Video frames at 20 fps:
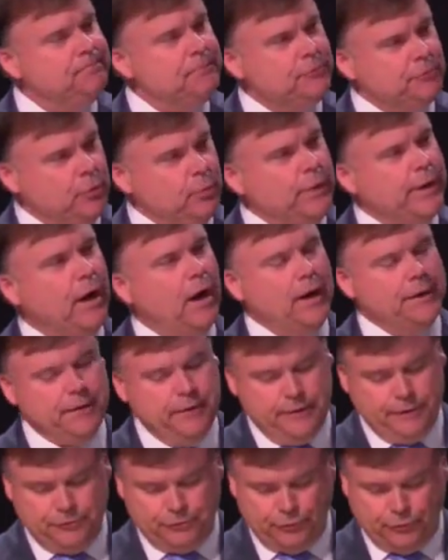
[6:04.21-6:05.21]
So we honored
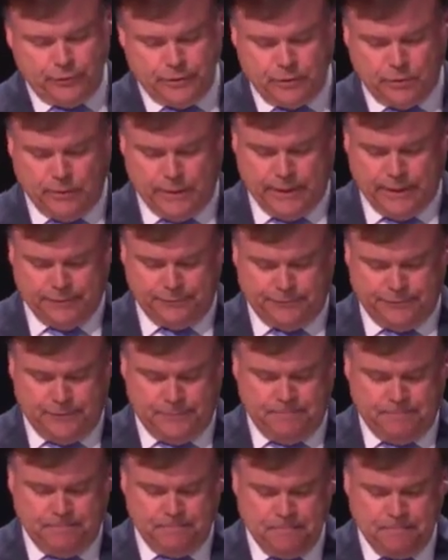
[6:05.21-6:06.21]
his request.
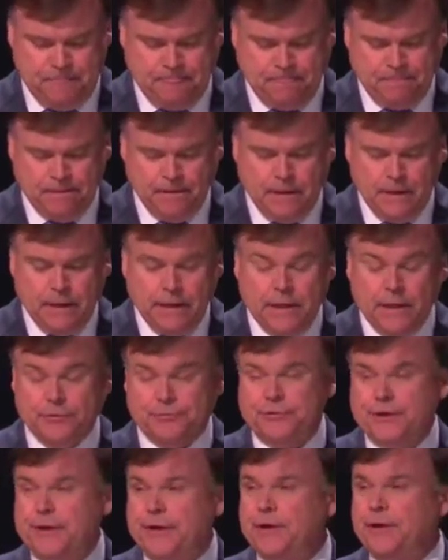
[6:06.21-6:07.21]
His
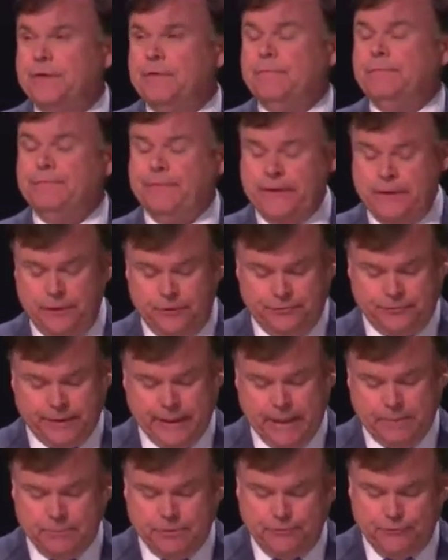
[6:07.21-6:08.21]
fears
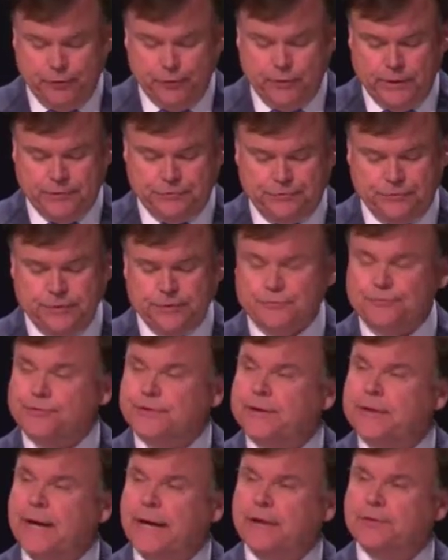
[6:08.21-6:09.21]
came to fruition as the
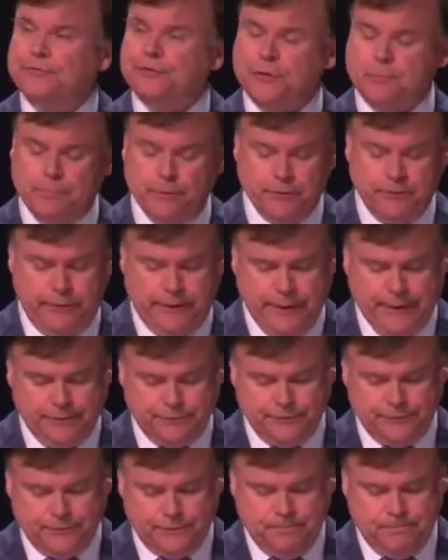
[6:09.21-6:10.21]
cancer progressed.
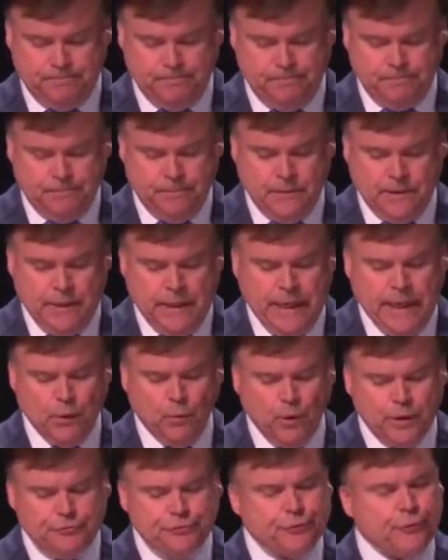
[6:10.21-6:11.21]
He
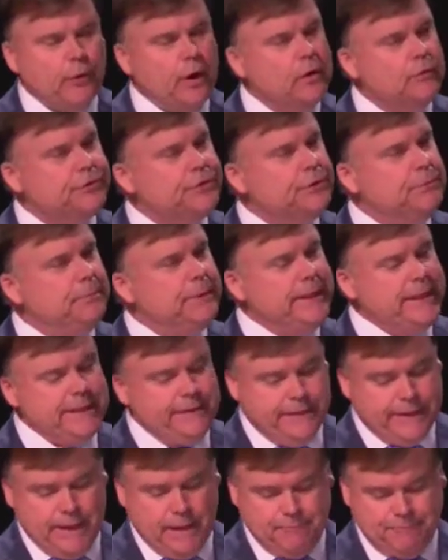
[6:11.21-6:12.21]
once wrote to me
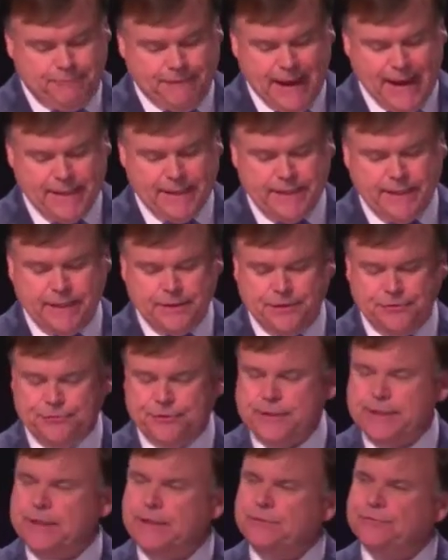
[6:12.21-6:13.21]
that I'm fighting a
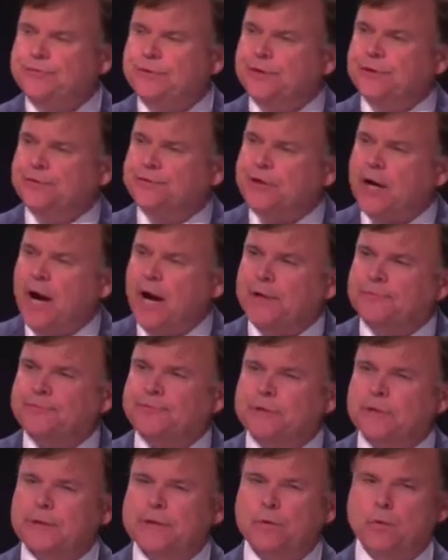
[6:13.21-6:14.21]
disease that is
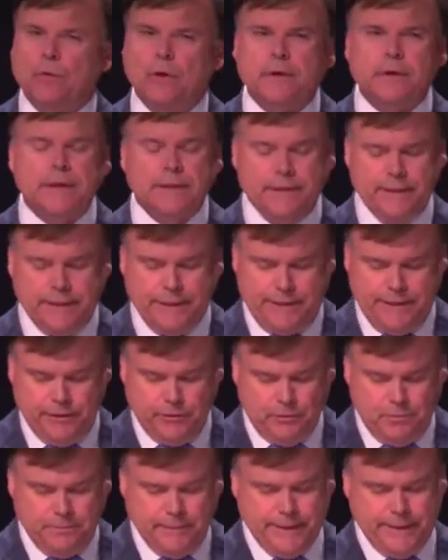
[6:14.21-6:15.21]
constantly working to
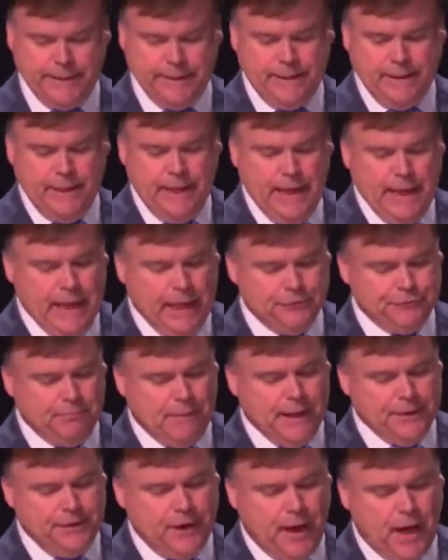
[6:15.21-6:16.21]
kill me as
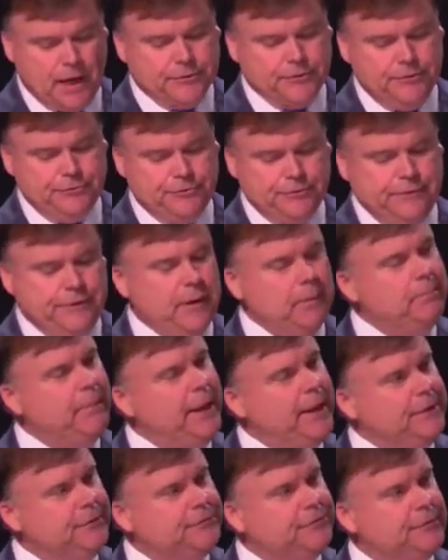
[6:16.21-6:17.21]
my doctors and their
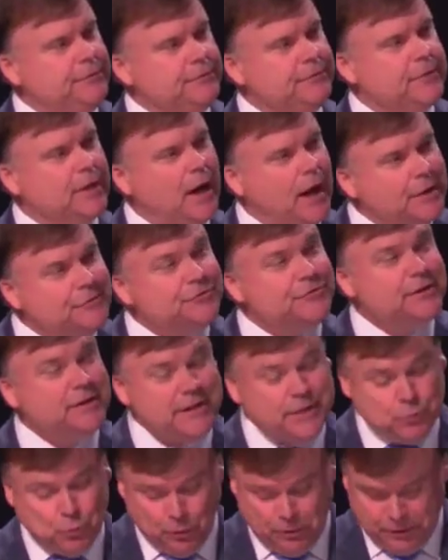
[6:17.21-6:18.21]
medicines
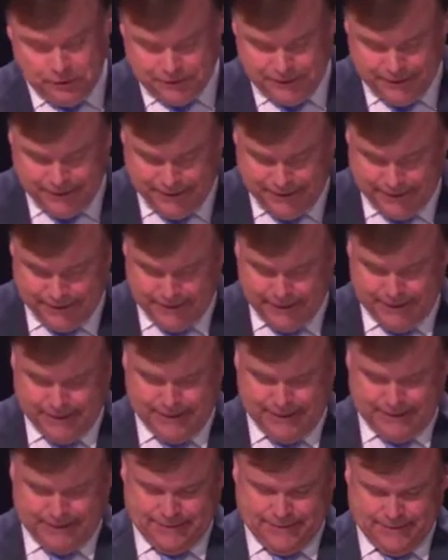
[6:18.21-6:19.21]
constantly work to kill it.
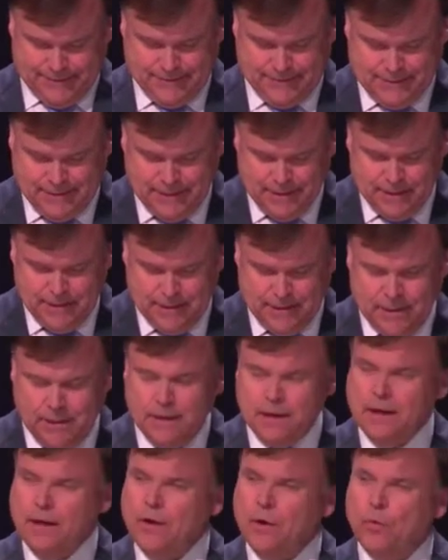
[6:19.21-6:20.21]

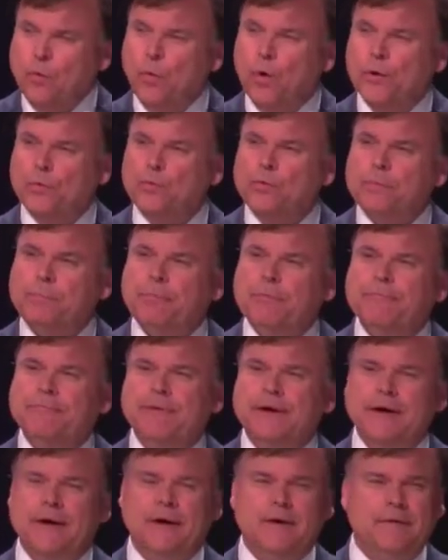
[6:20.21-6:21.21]
One will
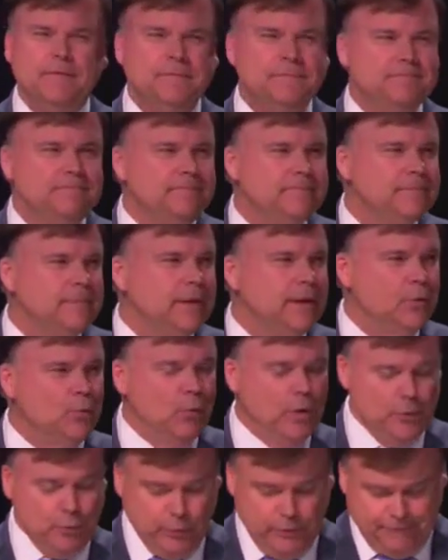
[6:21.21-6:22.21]
prevail and
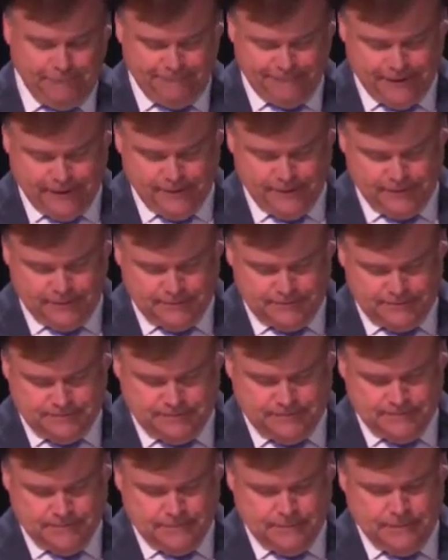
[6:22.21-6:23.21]
one will fail.
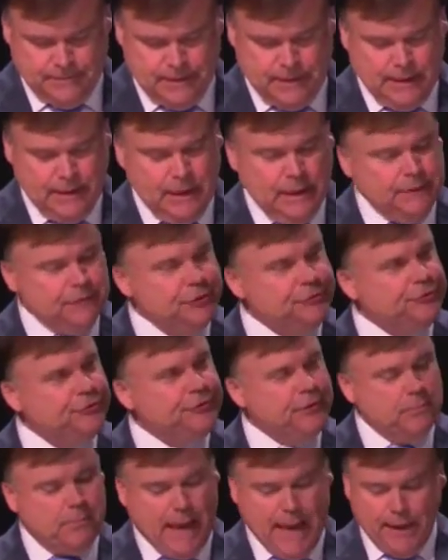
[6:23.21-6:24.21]
This is
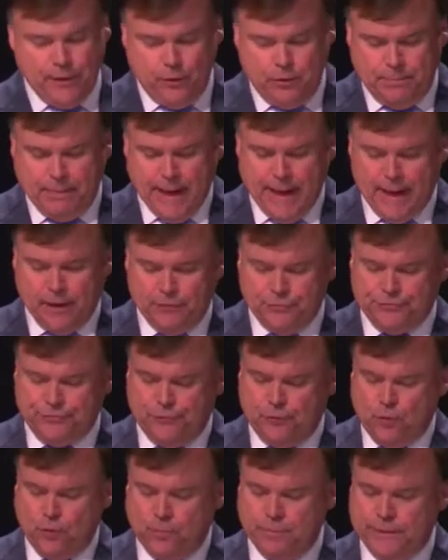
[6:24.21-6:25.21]
the battle of battles
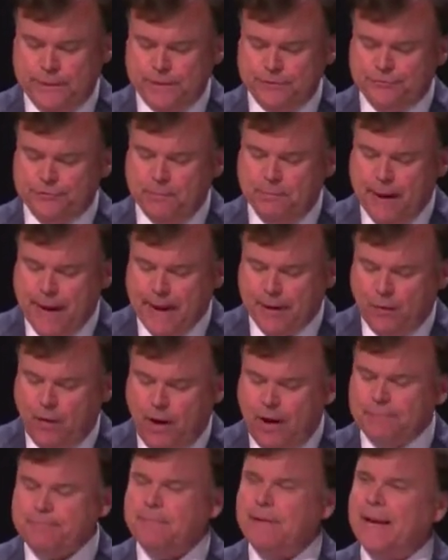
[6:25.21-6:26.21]
for me. It's a battle
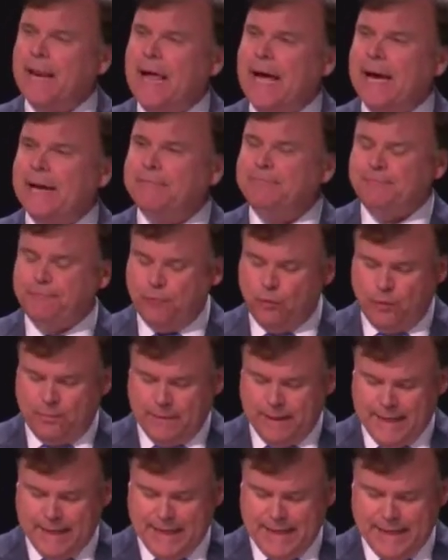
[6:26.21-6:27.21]
of my life for my
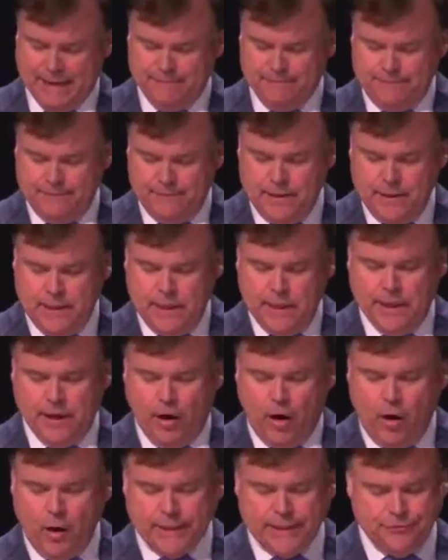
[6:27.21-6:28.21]
life. And
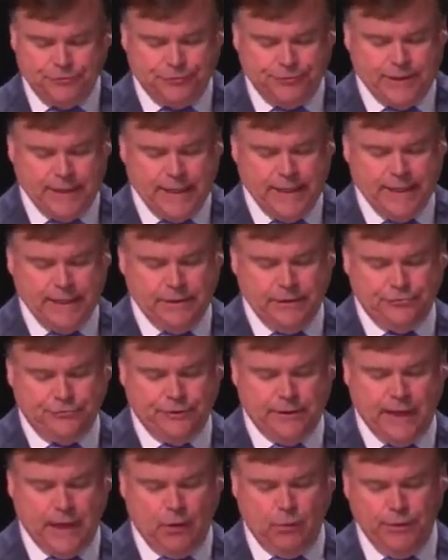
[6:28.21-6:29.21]
all I can say is
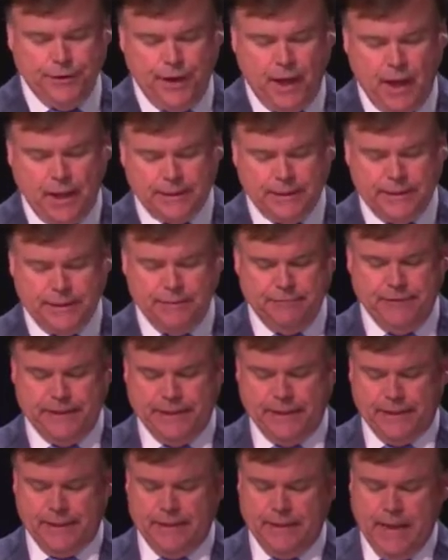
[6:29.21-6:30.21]
that I will not give
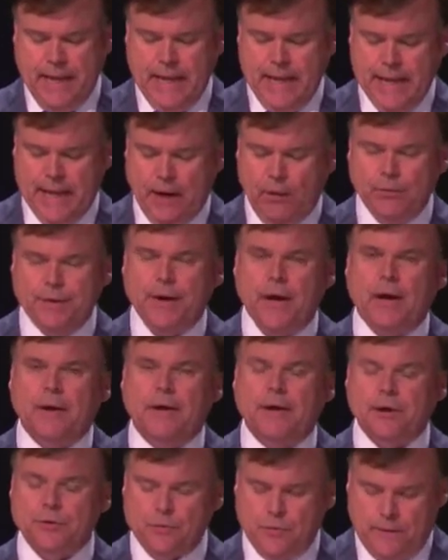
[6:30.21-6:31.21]
in and I will not
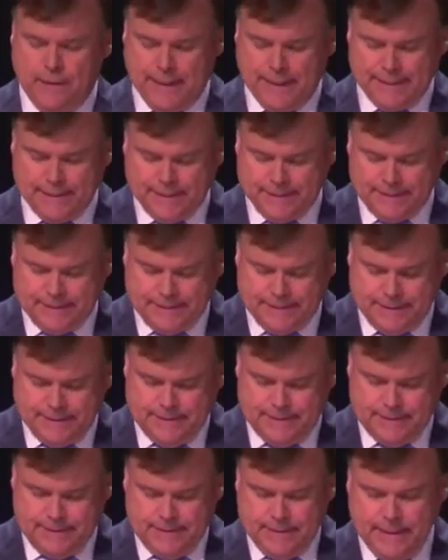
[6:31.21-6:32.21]
go quietly.
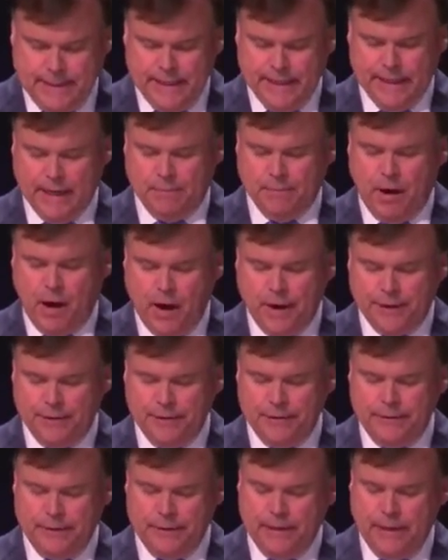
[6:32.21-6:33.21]
And I'm
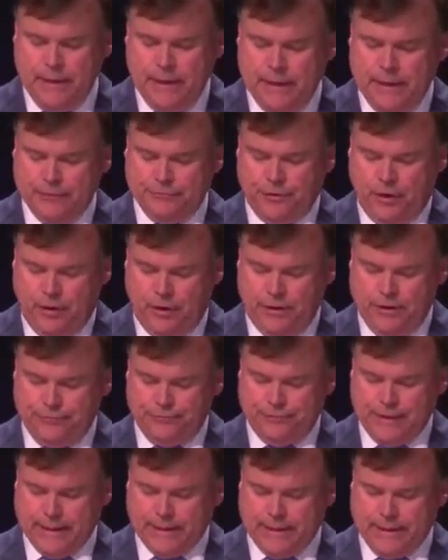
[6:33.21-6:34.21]
honored as hard as
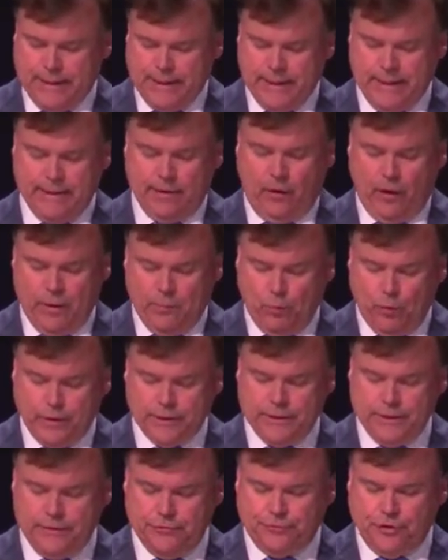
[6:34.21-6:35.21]
I can, or I'm
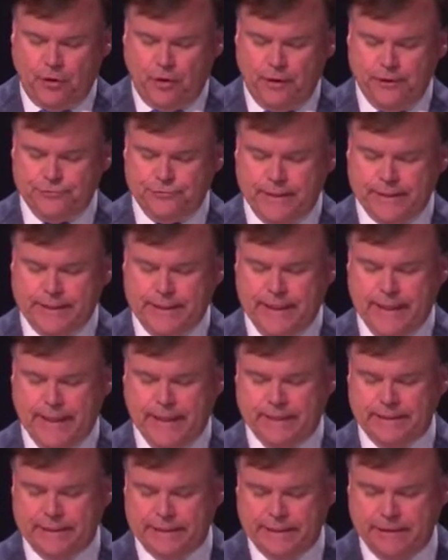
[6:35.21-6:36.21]
working as hard as I
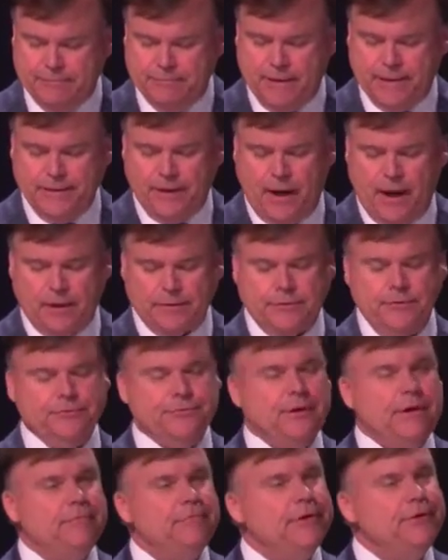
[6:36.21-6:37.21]
can to give my doctors
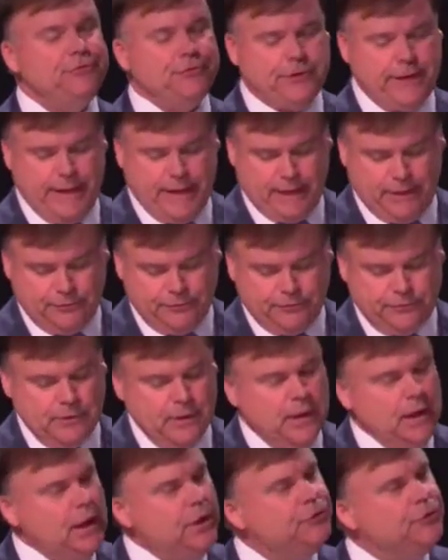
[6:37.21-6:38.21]
every chance
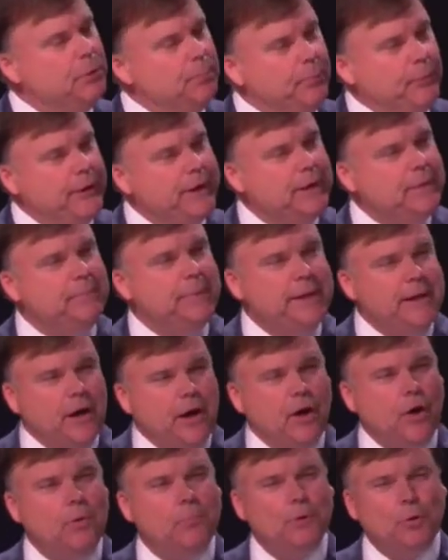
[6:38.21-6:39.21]
to bring me
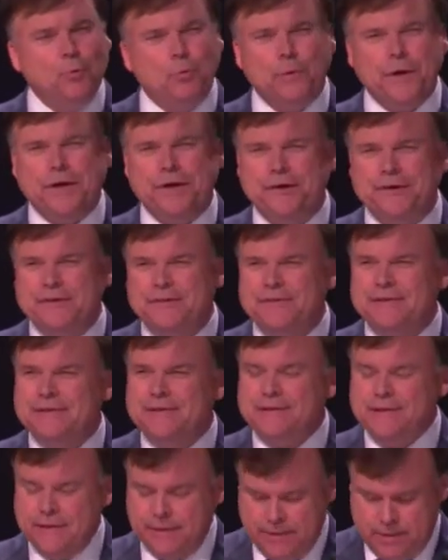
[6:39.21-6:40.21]
home a winner
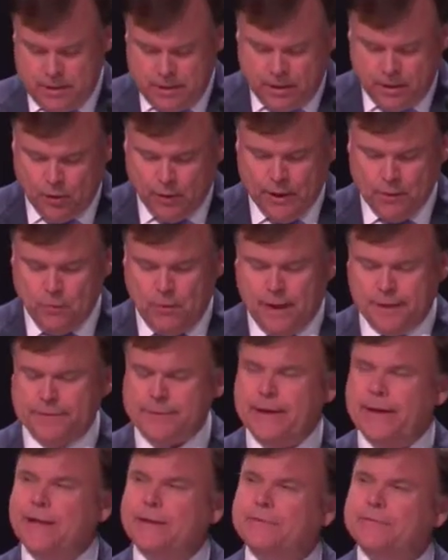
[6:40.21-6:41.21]
Oh, I want
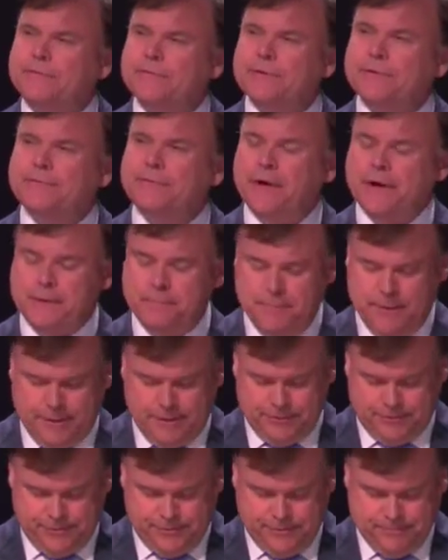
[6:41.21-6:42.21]
that so very
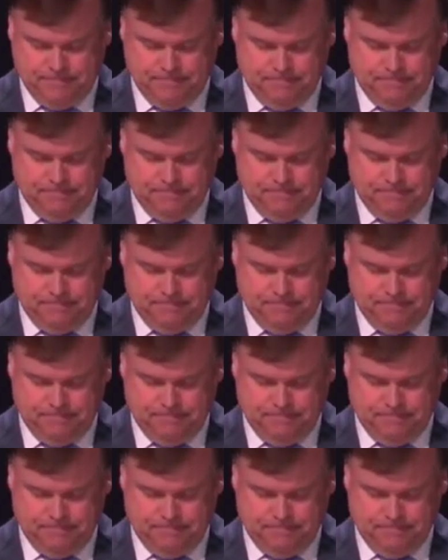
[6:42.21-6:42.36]
much.